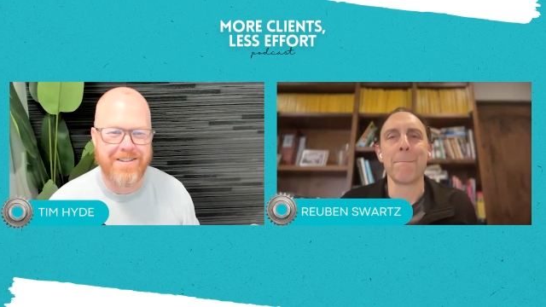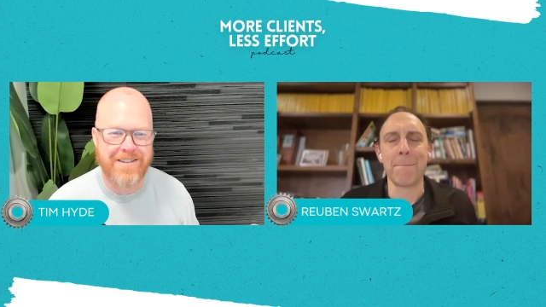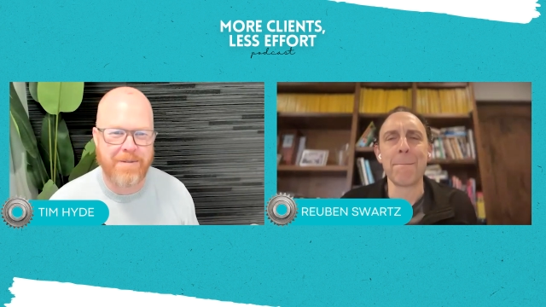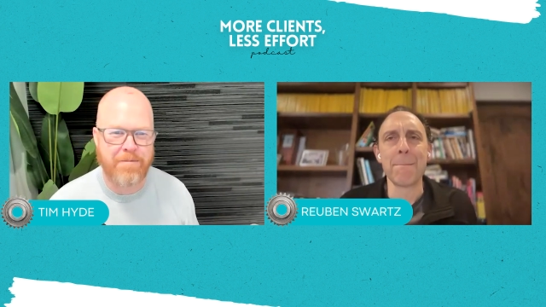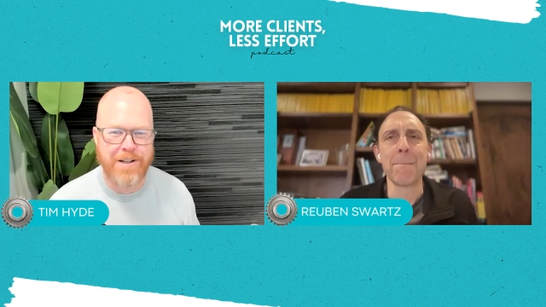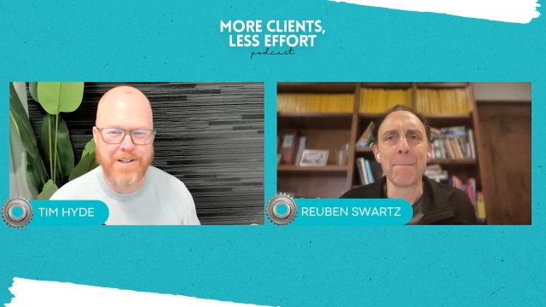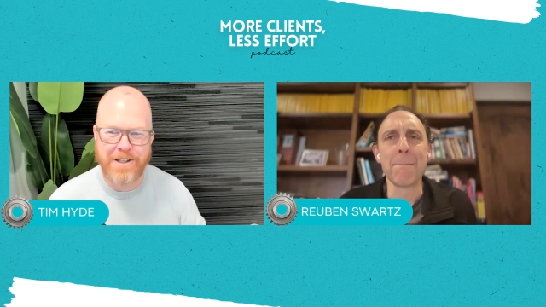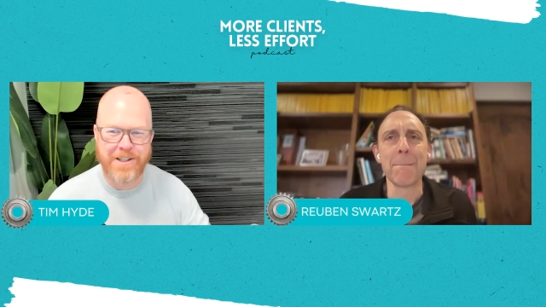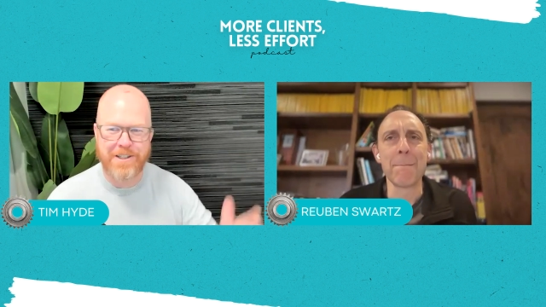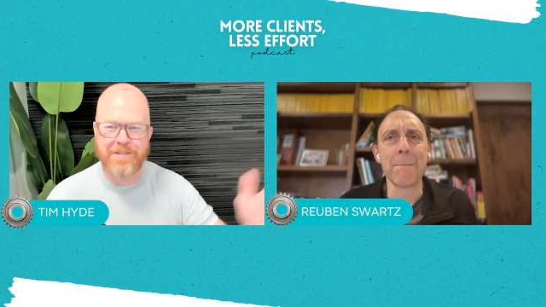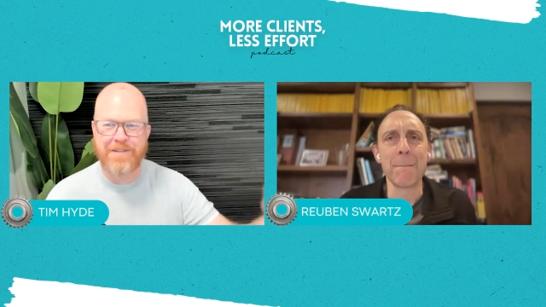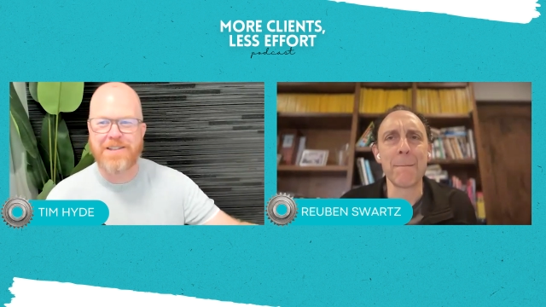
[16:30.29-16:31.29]
Speaker 1: the
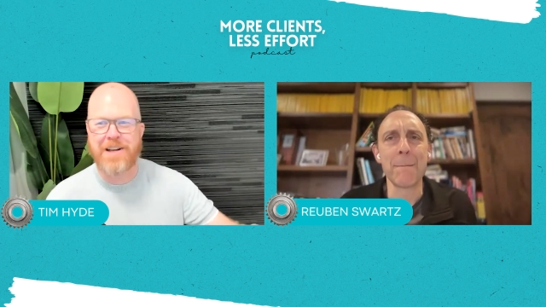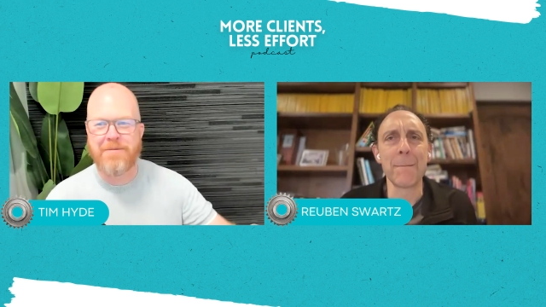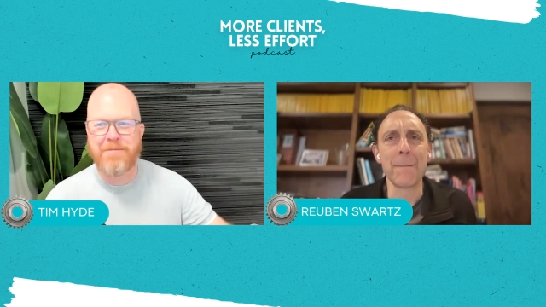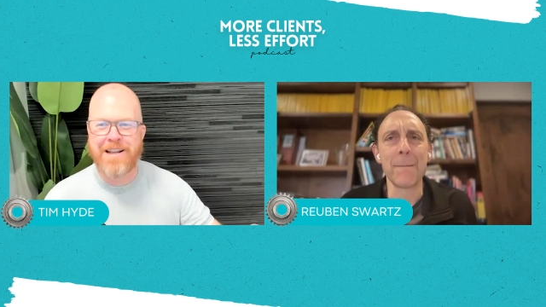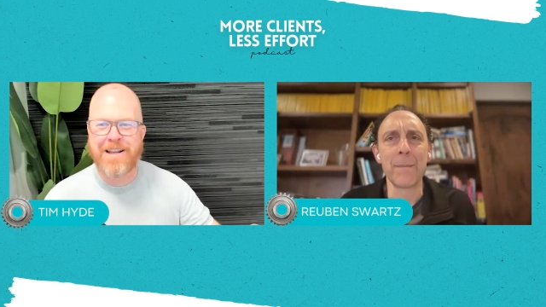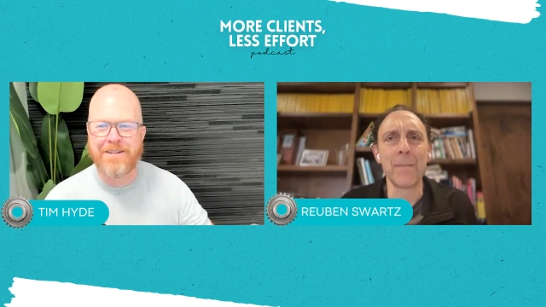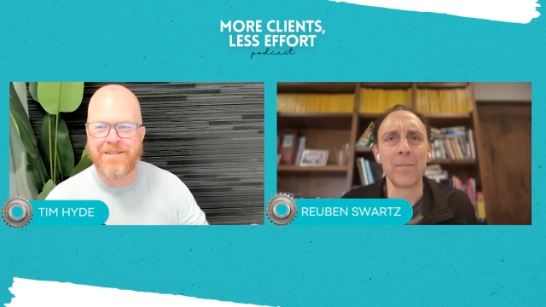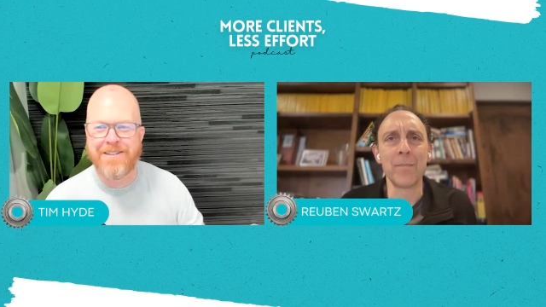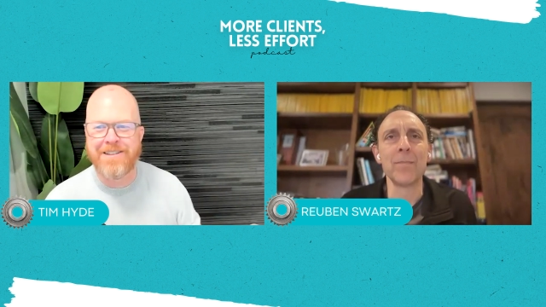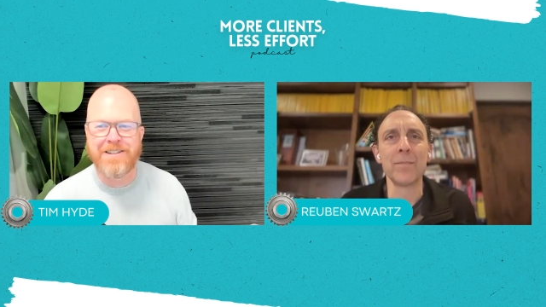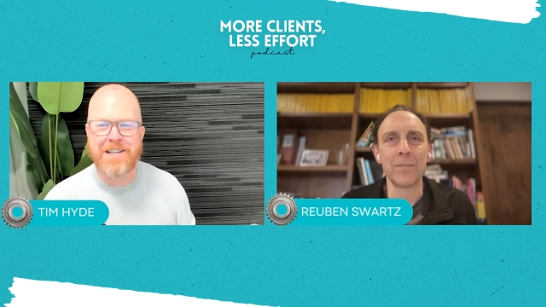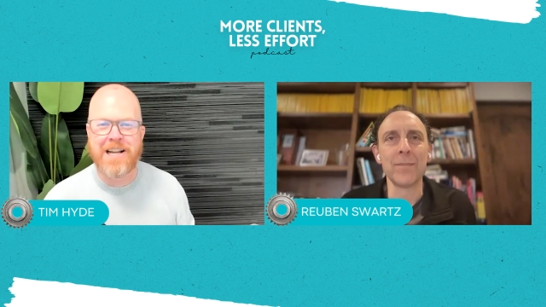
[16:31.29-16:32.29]
president of this company, and
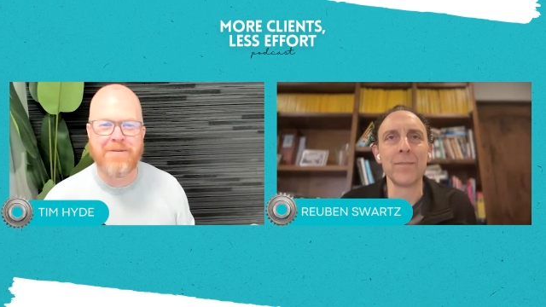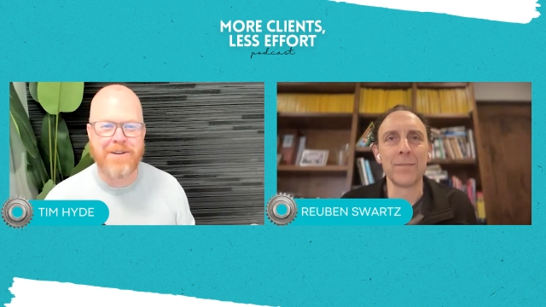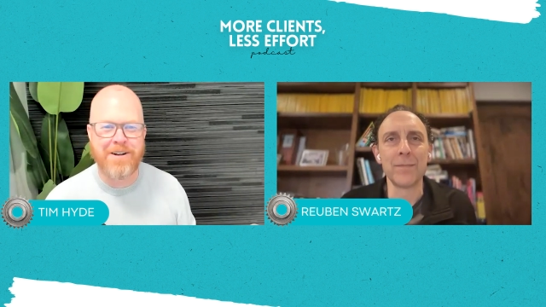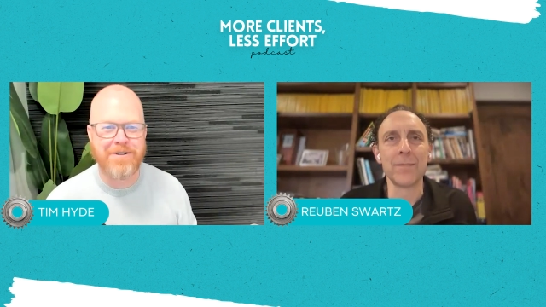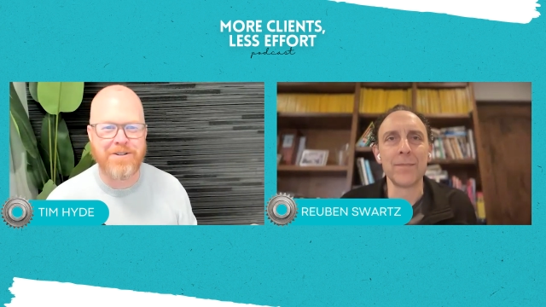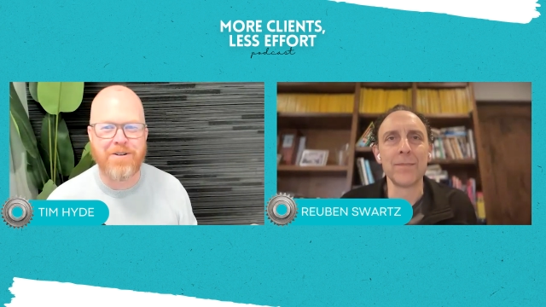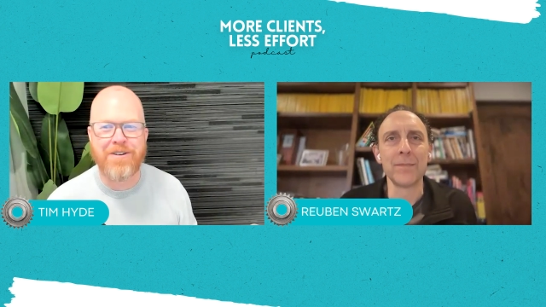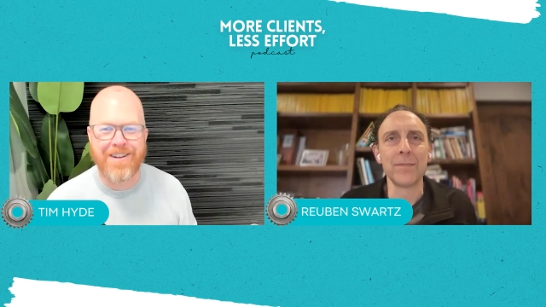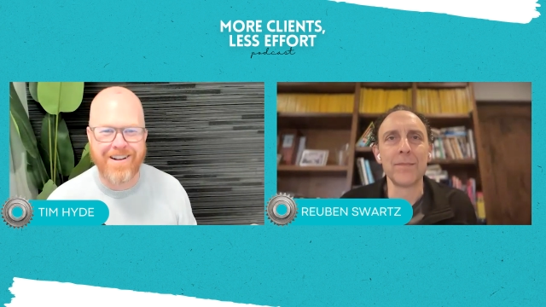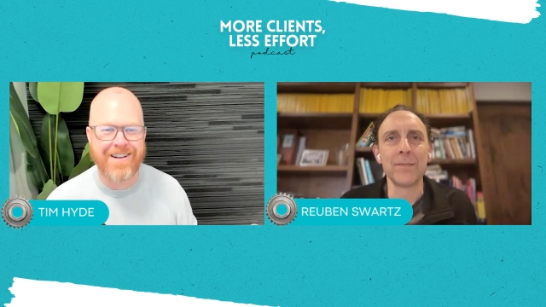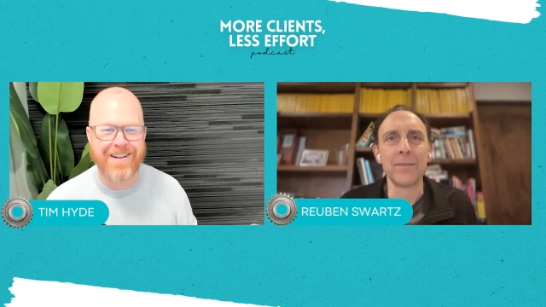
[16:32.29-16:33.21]
does anyone know John?